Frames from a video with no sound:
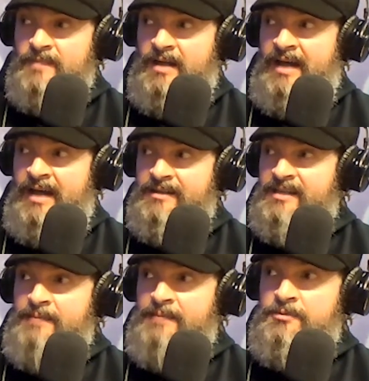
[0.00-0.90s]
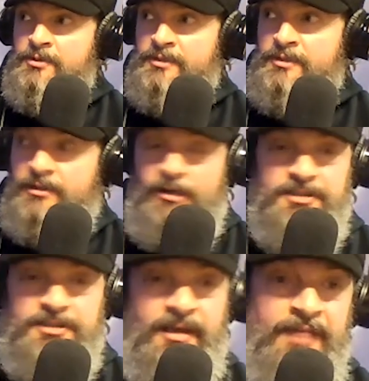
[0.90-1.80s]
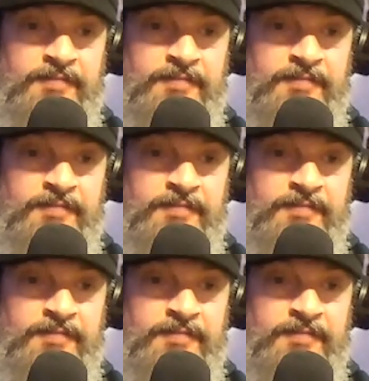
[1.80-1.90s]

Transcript: Ida came through and crushed half